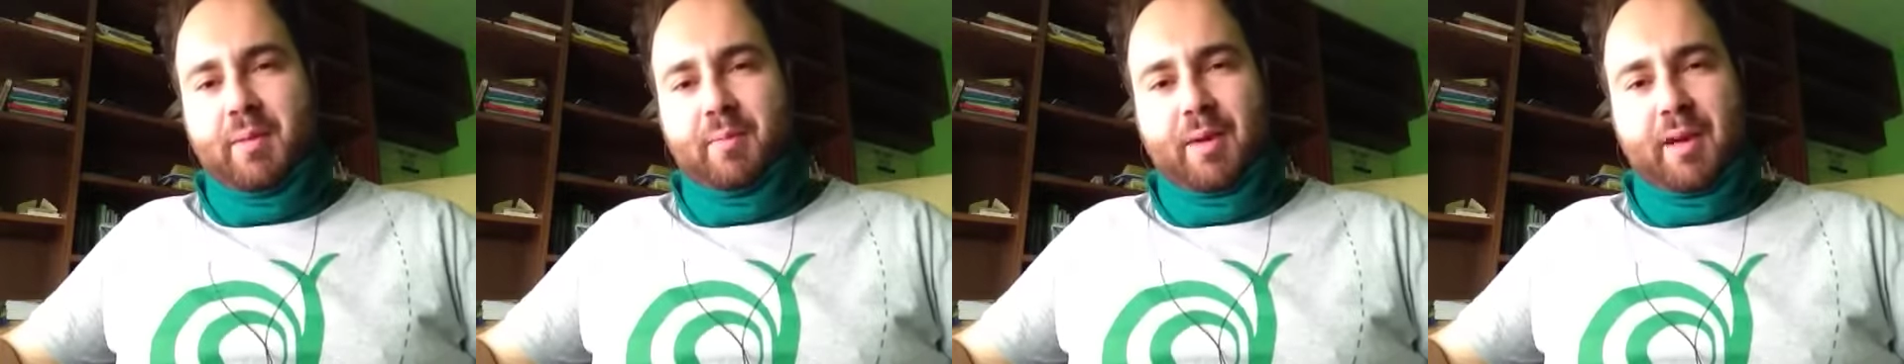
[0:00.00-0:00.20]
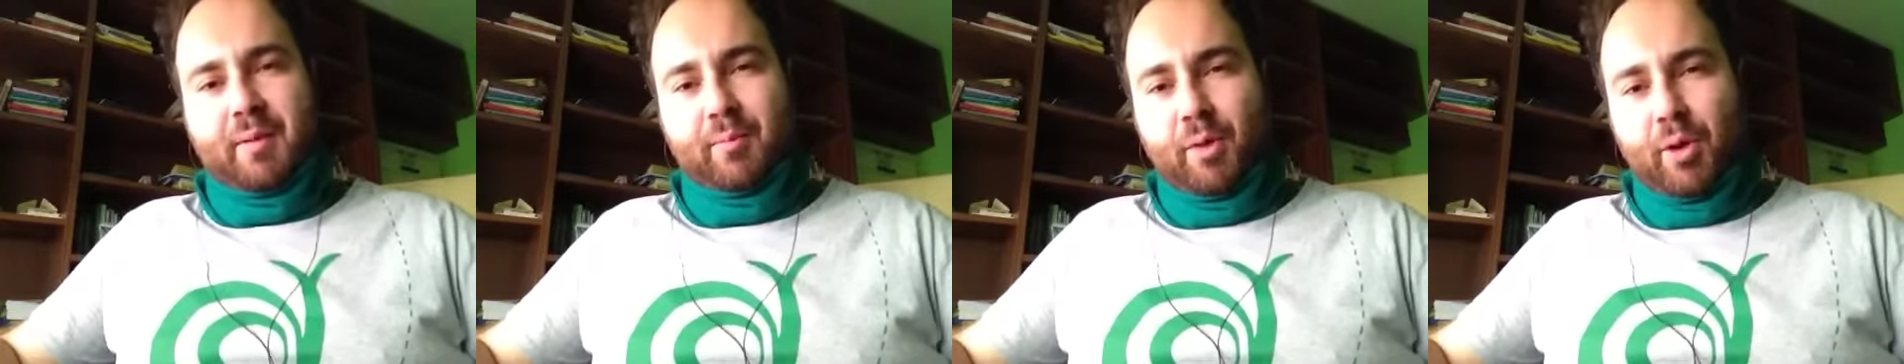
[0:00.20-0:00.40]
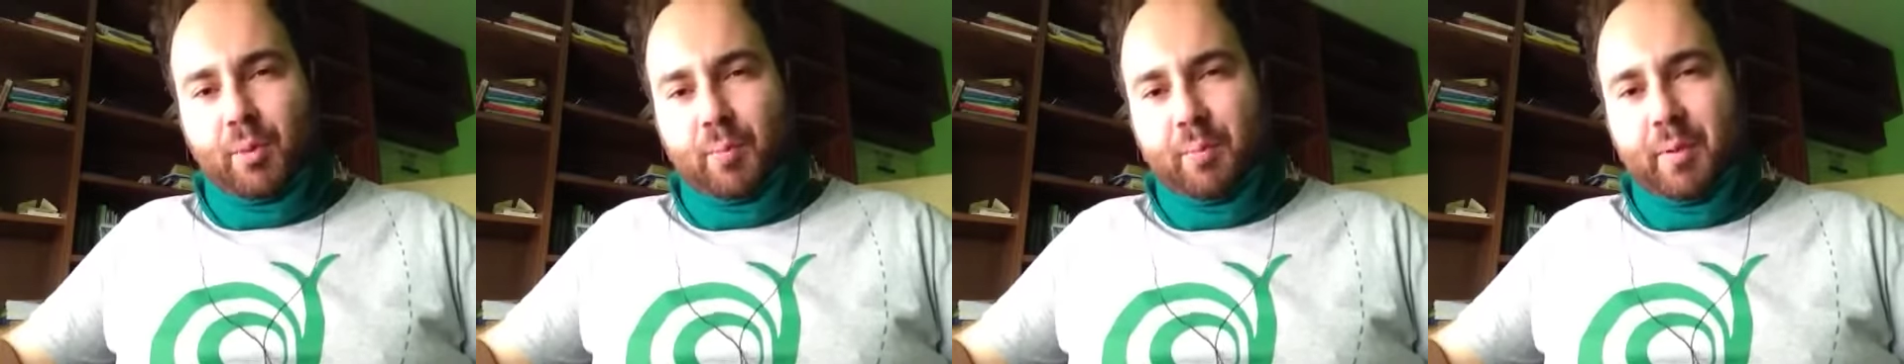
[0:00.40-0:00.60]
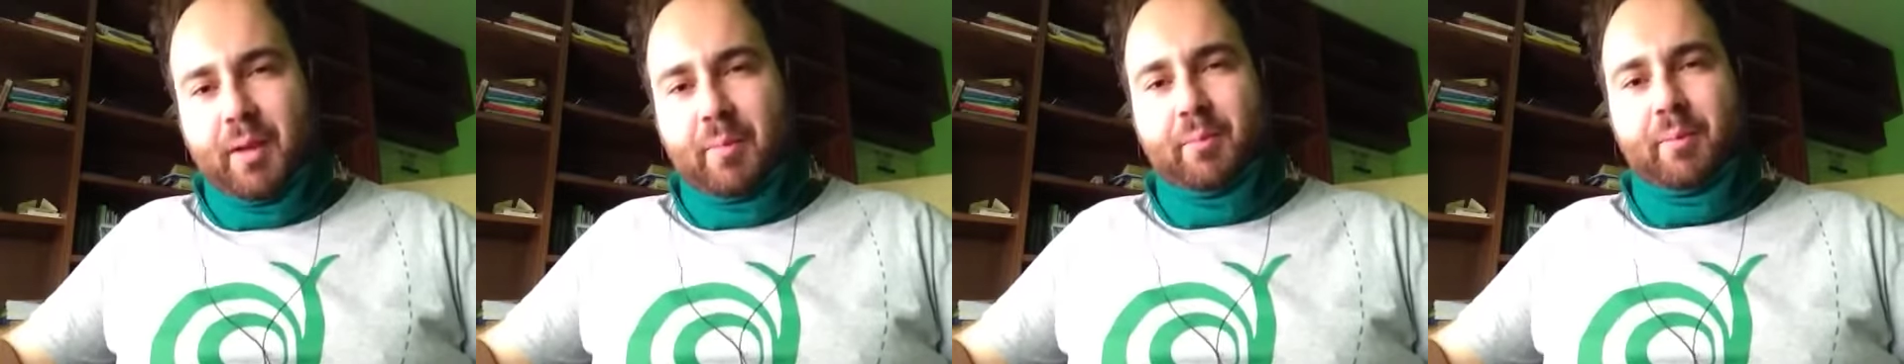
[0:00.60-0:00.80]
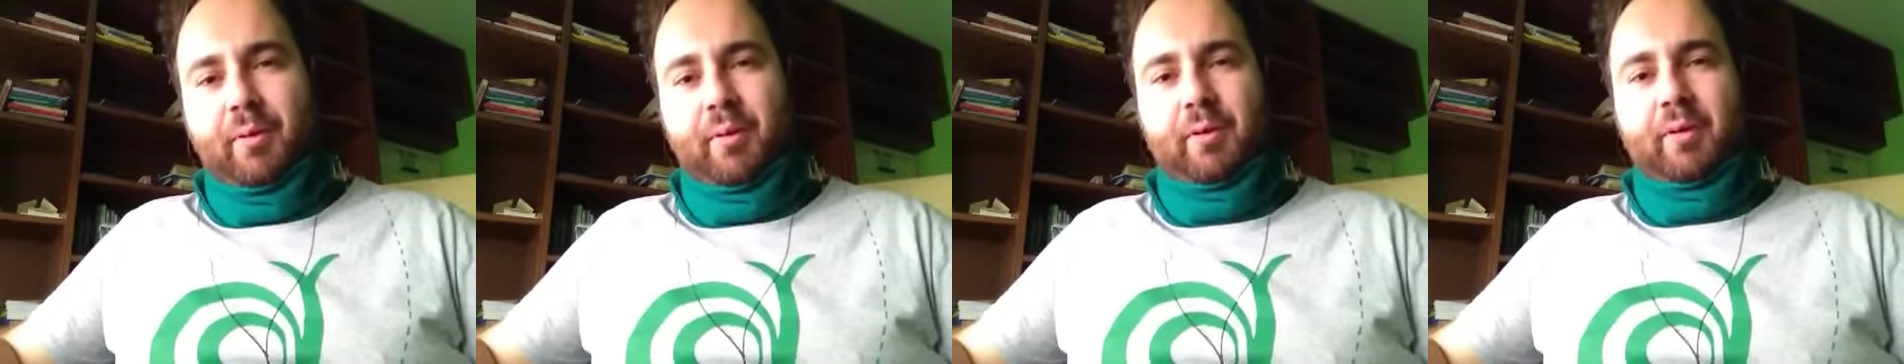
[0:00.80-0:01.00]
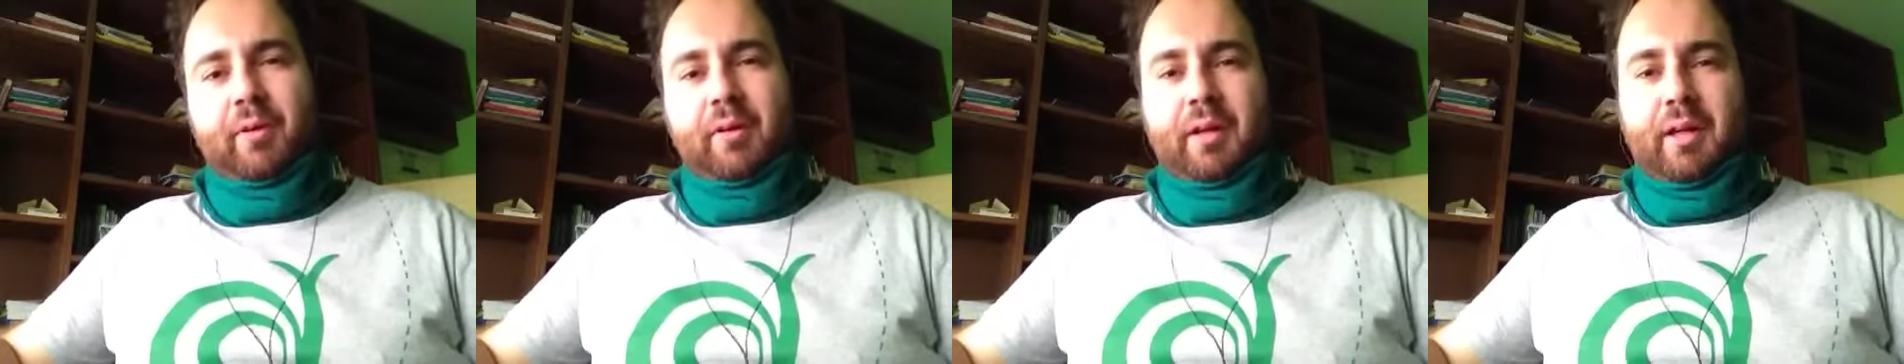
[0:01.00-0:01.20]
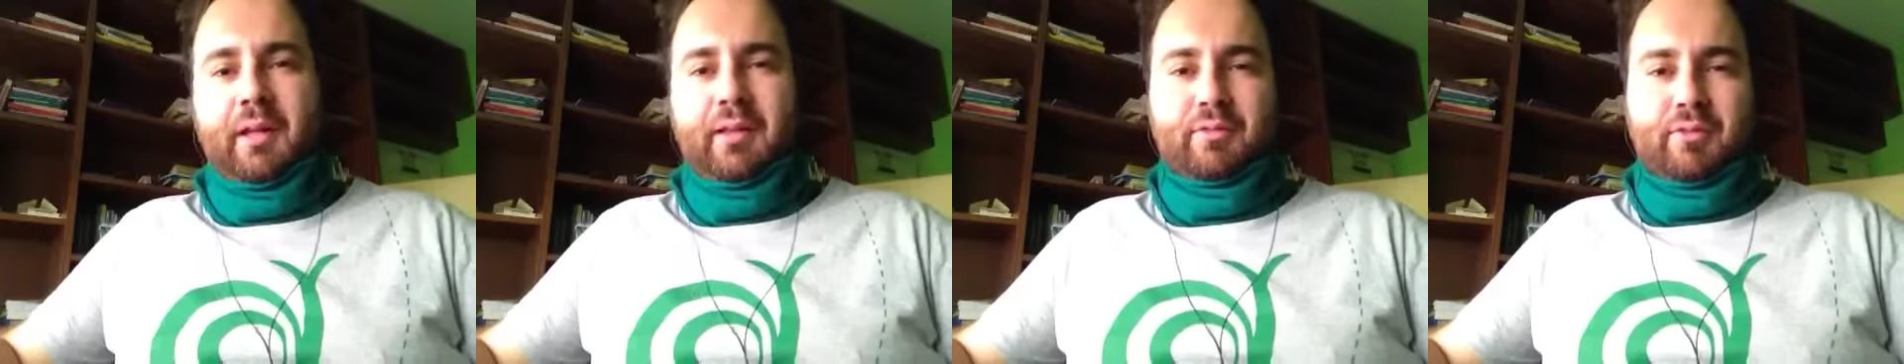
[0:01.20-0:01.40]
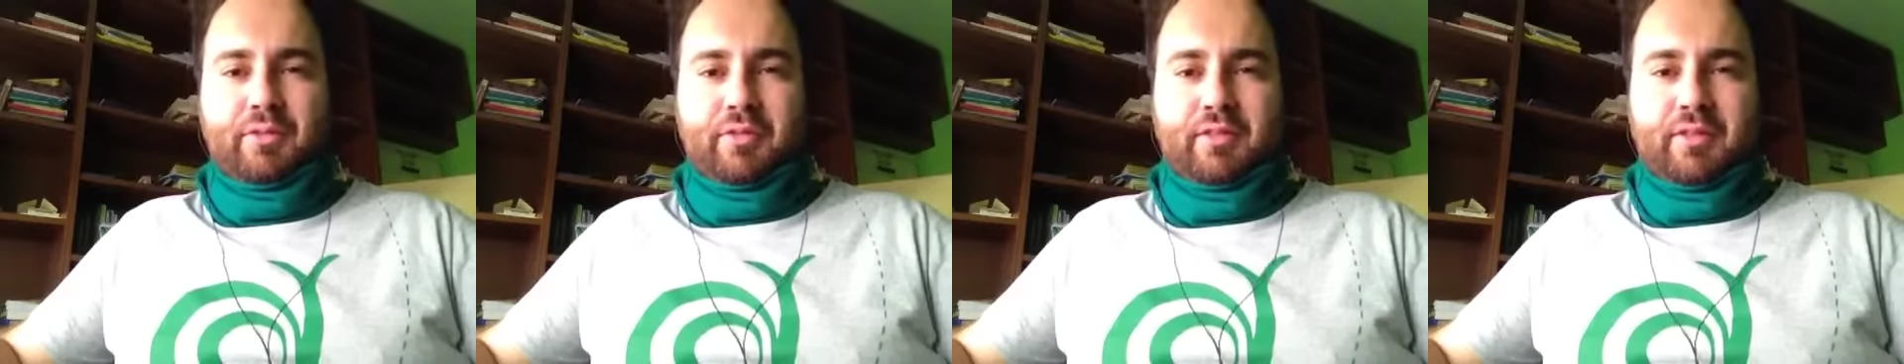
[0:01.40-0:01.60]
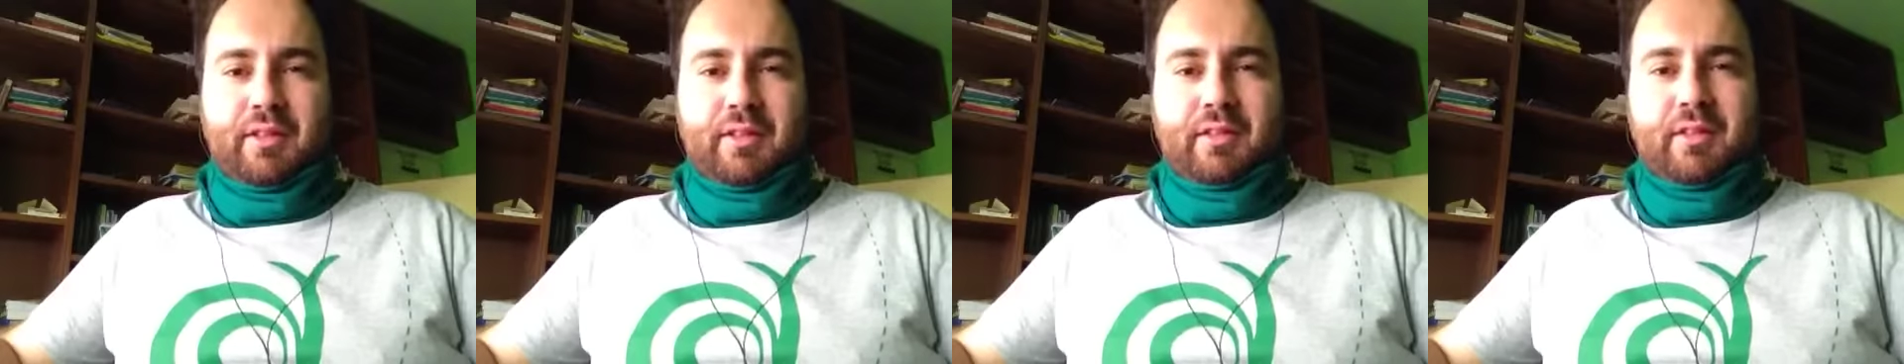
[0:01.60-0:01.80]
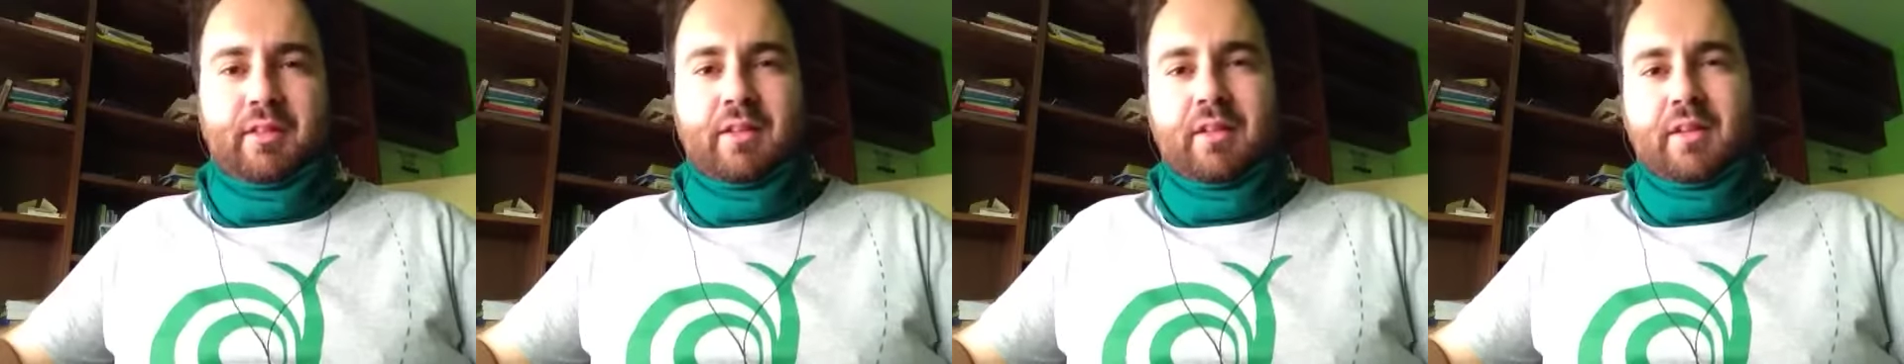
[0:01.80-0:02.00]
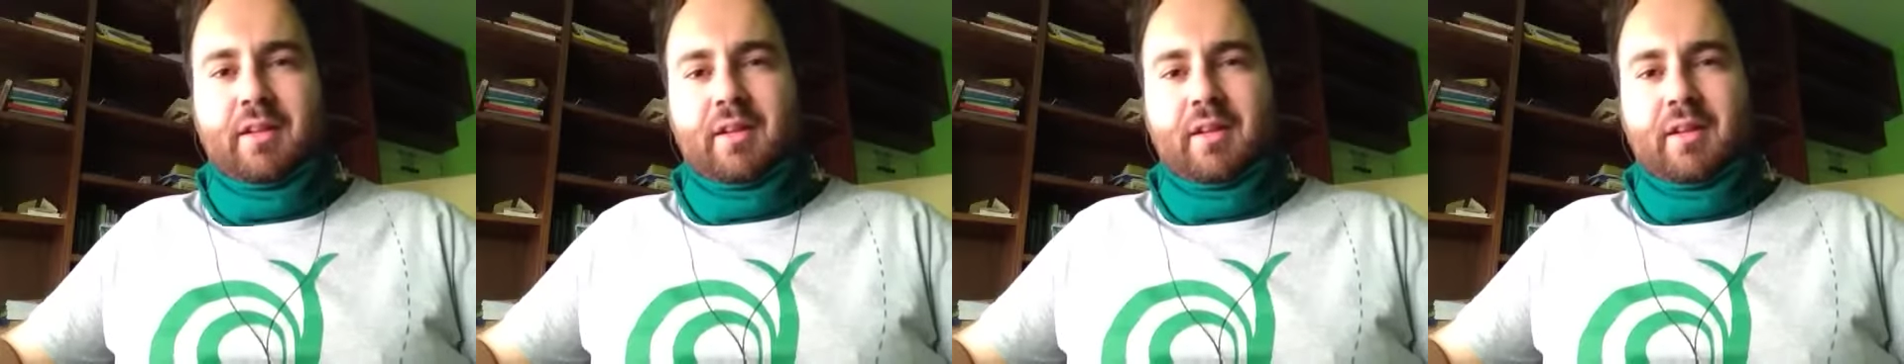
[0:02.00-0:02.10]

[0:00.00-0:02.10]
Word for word: many more people interested